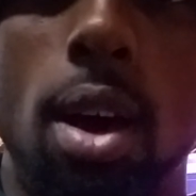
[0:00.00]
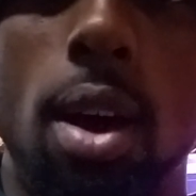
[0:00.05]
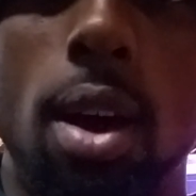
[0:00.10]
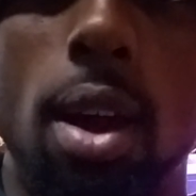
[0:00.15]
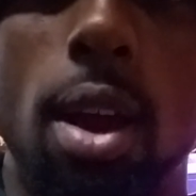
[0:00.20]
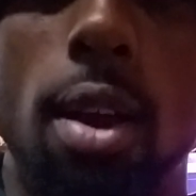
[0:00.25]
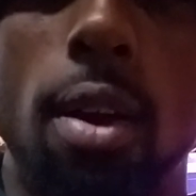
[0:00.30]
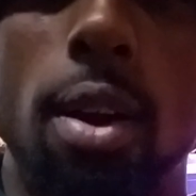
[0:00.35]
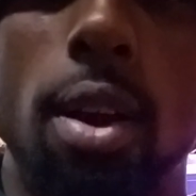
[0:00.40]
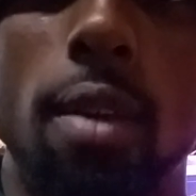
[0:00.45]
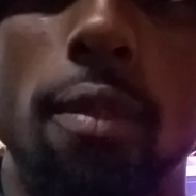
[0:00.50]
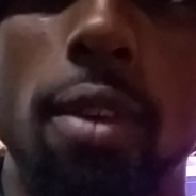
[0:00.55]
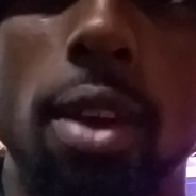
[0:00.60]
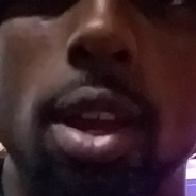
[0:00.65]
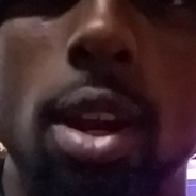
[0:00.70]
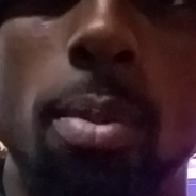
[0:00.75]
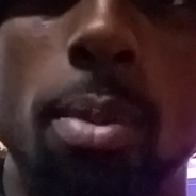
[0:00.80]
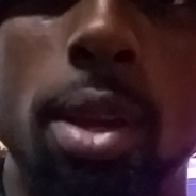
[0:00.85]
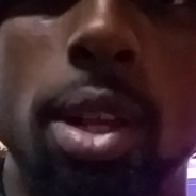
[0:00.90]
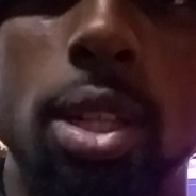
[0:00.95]
area of
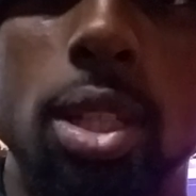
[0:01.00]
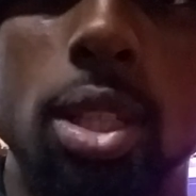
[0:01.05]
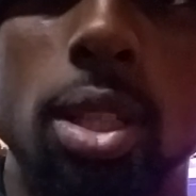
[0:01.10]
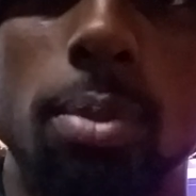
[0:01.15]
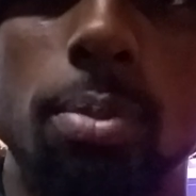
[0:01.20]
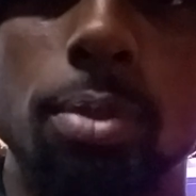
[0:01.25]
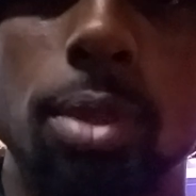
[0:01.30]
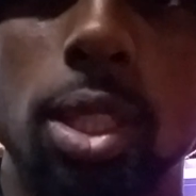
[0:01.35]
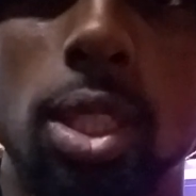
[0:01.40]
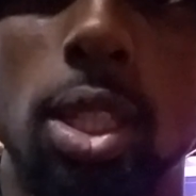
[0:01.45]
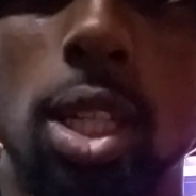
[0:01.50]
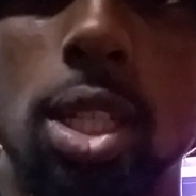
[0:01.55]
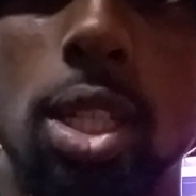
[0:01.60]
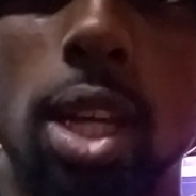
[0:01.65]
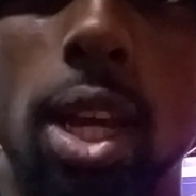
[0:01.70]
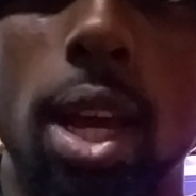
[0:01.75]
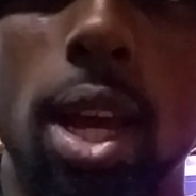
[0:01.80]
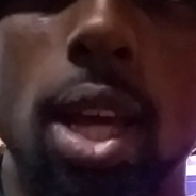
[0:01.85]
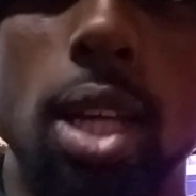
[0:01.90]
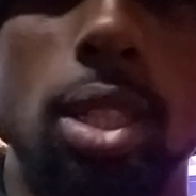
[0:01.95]
enemies, such
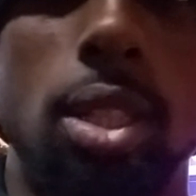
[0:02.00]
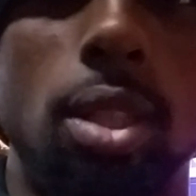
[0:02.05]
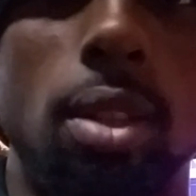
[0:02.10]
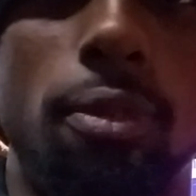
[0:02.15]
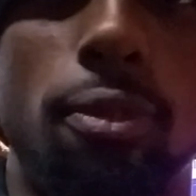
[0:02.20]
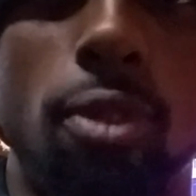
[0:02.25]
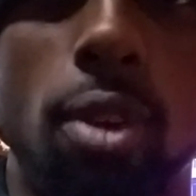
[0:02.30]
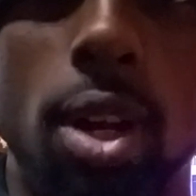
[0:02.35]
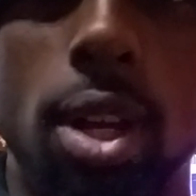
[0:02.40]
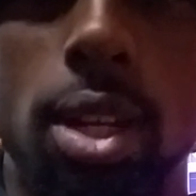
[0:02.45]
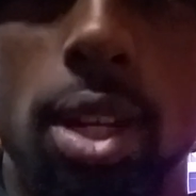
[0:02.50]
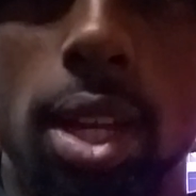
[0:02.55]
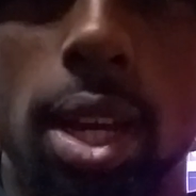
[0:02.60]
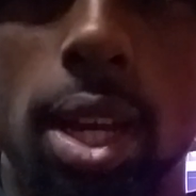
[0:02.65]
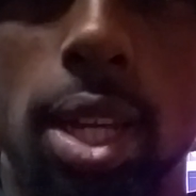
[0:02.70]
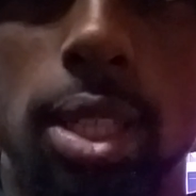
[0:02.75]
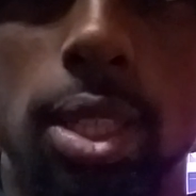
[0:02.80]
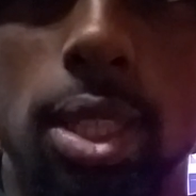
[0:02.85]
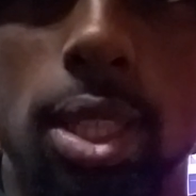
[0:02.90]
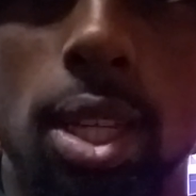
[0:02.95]
as the front
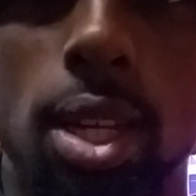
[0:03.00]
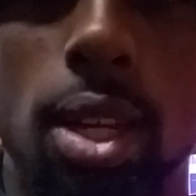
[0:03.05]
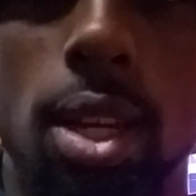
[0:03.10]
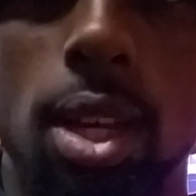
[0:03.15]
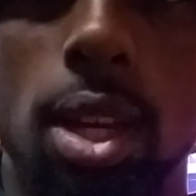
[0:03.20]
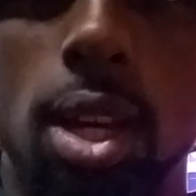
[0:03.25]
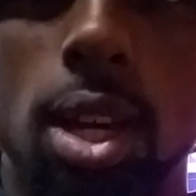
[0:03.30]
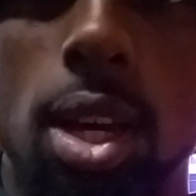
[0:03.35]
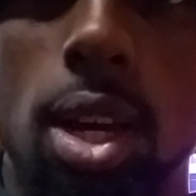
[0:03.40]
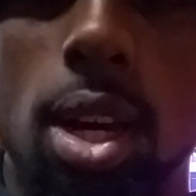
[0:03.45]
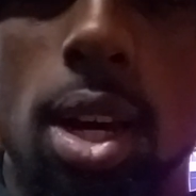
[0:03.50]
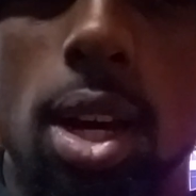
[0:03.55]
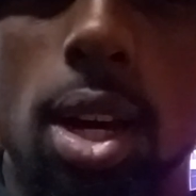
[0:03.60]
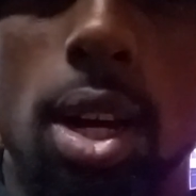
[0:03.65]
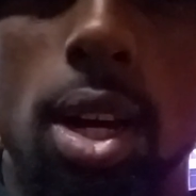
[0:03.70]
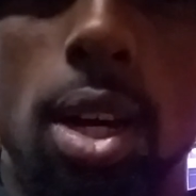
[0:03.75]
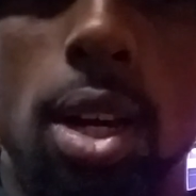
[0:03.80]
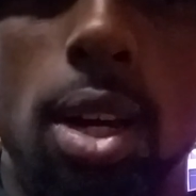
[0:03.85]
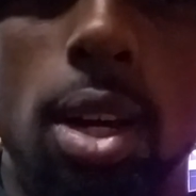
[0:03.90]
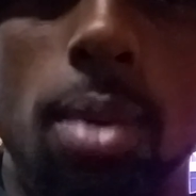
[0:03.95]
desk,
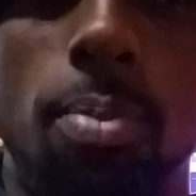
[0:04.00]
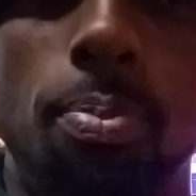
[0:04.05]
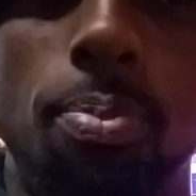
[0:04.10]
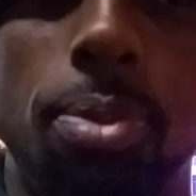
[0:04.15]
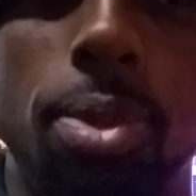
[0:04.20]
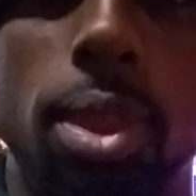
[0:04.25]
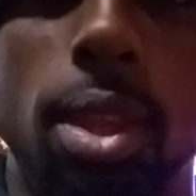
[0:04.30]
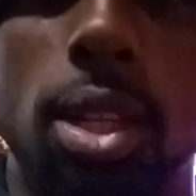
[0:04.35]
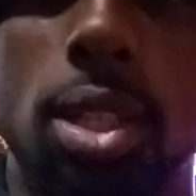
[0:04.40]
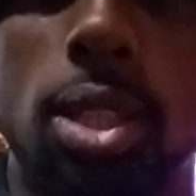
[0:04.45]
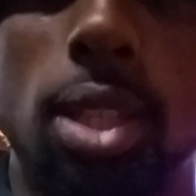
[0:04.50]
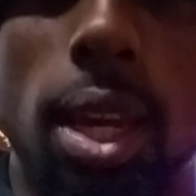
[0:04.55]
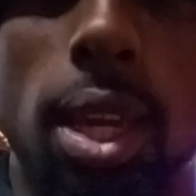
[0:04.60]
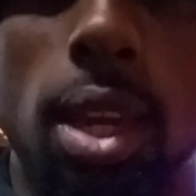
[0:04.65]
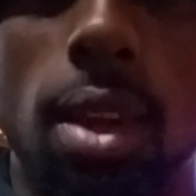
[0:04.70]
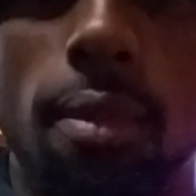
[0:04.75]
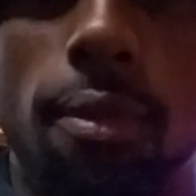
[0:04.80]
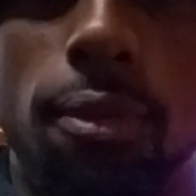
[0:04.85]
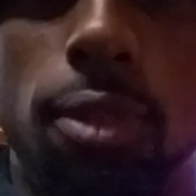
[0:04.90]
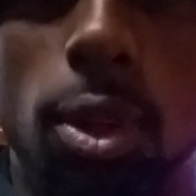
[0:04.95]
the
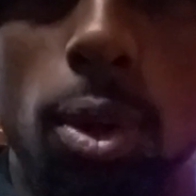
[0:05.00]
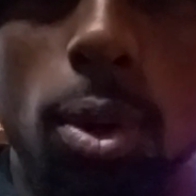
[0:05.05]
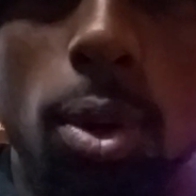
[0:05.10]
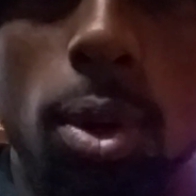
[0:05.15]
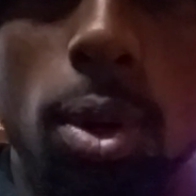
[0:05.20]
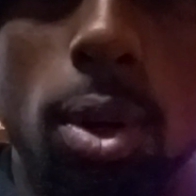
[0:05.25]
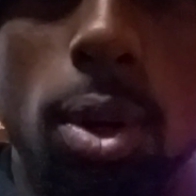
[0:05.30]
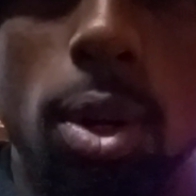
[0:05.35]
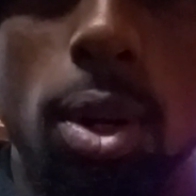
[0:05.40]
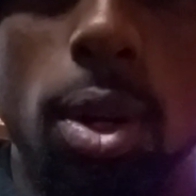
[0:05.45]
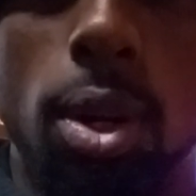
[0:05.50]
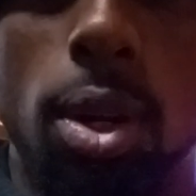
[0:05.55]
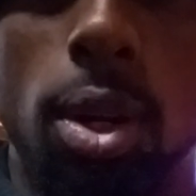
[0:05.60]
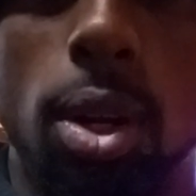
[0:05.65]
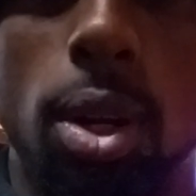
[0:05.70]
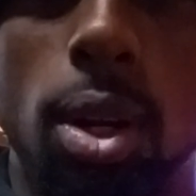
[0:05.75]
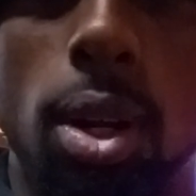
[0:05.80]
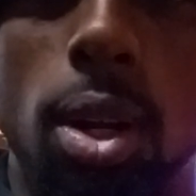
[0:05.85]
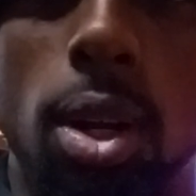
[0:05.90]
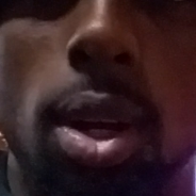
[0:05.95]
second floor,
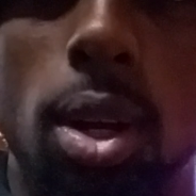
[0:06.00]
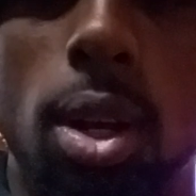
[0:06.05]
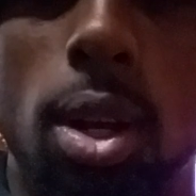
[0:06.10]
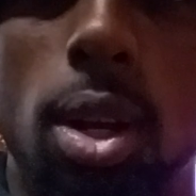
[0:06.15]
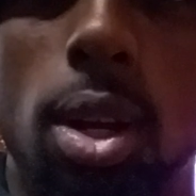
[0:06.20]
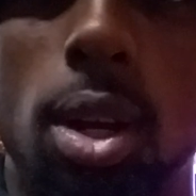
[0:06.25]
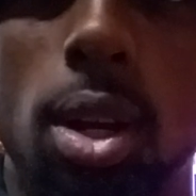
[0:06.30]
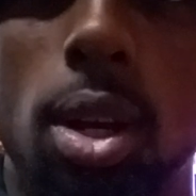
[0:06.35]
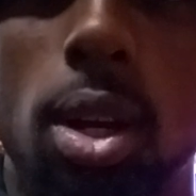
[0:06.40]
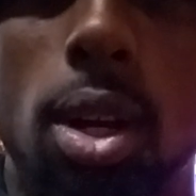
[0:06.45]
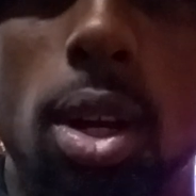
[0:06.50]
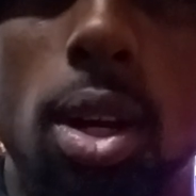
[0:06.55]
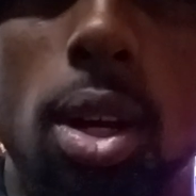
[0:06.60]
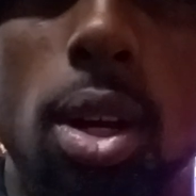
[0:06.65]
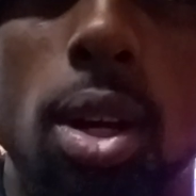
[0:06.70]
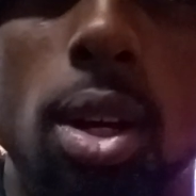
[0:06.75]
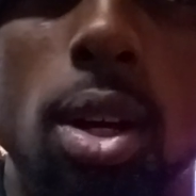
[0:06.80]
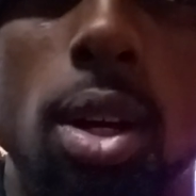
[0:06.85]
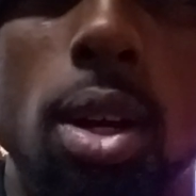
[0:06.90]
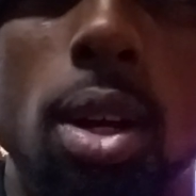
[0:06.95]

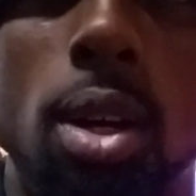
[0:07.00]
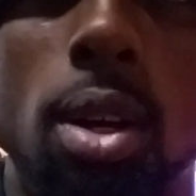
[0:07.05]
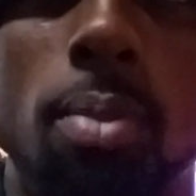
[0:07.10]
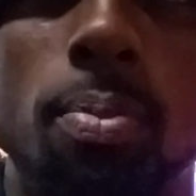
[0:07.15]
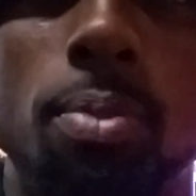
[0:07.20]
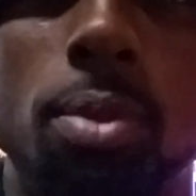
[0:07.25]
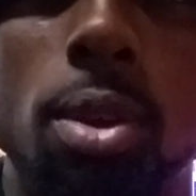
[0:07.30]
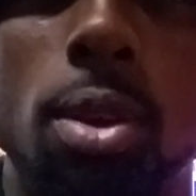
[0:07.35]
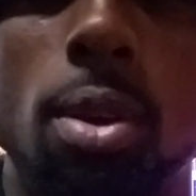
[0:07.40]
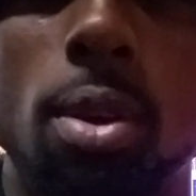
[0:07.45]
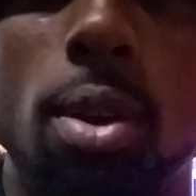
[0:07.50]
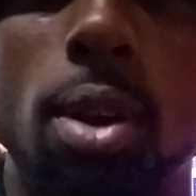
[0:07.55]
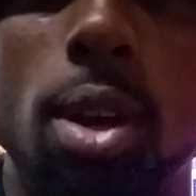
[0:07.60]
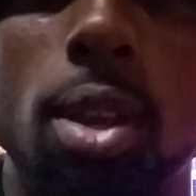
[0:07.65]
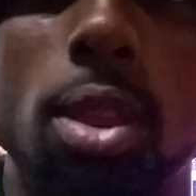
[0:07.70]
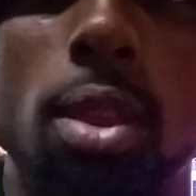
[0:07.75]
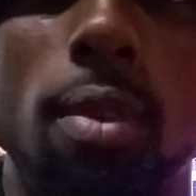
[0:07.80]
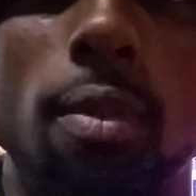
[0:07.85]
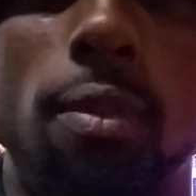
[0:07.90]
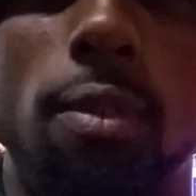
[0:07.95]
you're
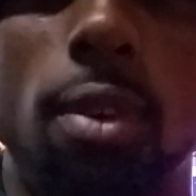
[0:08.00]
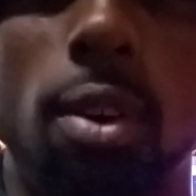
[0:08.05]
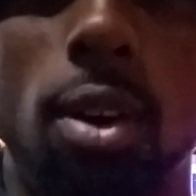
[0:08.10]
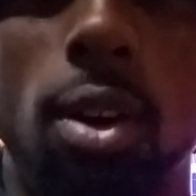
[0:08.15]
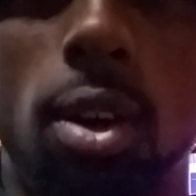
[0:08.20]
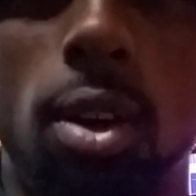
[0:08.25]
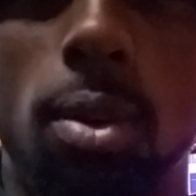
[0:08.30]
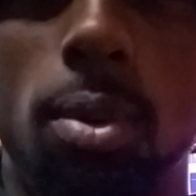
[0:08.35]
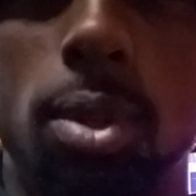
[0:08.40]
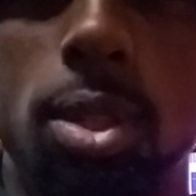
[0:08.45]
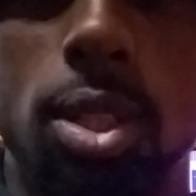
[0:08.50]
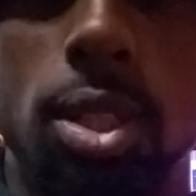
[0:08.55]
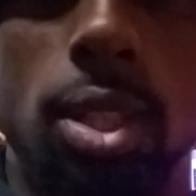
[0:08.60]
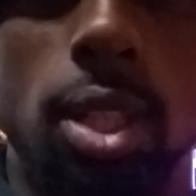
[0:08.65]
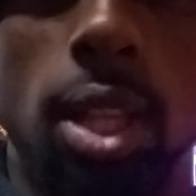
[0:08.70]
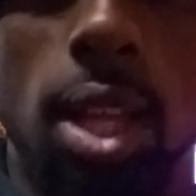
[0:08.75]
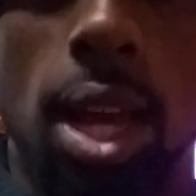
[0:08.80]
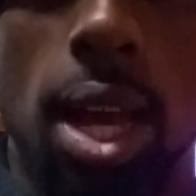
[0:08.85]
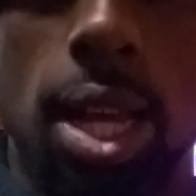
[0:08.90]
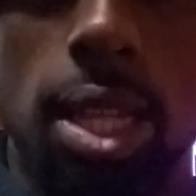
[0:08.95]
in the vault, which is the
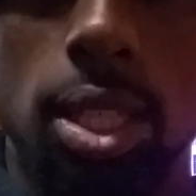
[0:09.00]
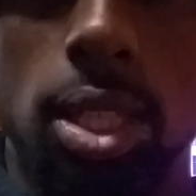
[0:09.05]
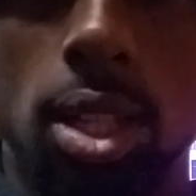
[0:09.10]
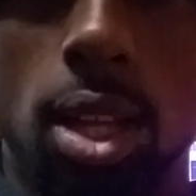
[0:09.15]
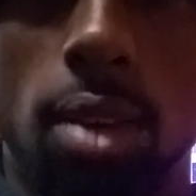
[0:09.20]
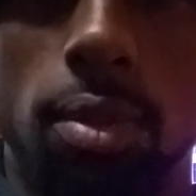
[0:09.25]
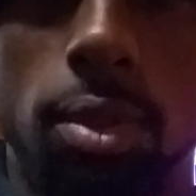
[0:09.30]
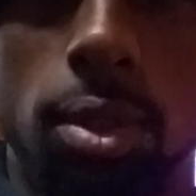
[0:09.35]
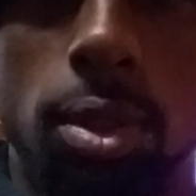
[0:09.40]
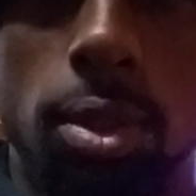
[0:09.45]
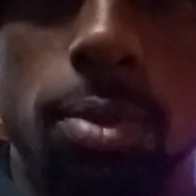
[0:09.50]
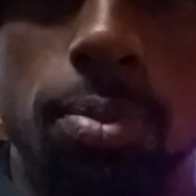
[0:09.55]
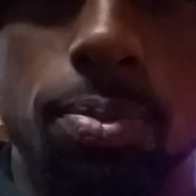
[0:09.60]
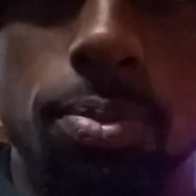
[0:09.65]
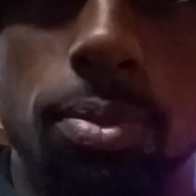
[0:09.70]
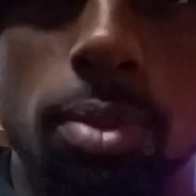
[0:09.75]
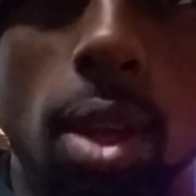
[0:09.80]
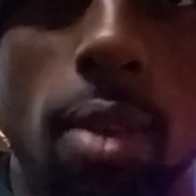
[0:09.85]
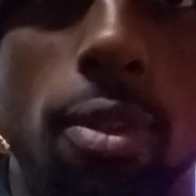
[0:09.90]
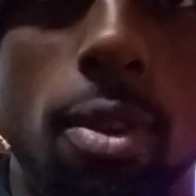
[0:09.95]
last level
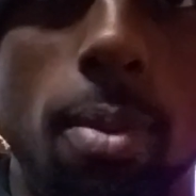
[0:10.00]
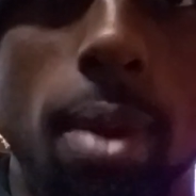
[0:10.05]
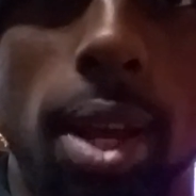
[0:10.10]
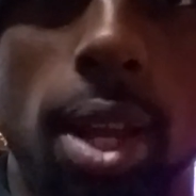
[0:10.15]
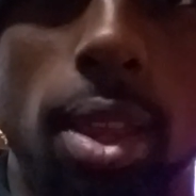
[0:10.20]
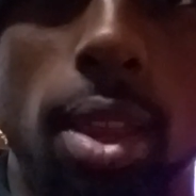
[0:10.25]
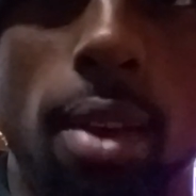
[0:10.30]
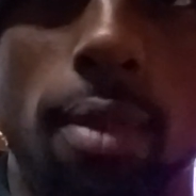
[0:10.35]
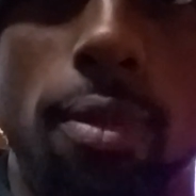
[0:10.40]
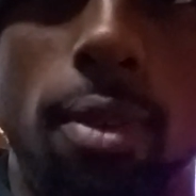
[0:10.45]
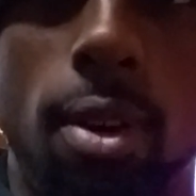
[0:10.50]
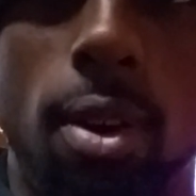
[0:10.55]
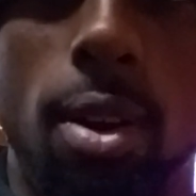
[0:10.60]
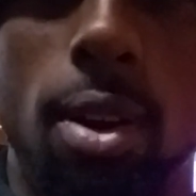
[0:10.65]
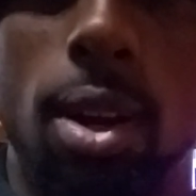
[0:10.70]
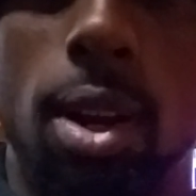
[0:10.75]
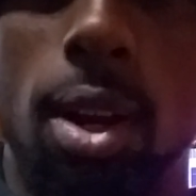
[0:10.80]
if you make it that far,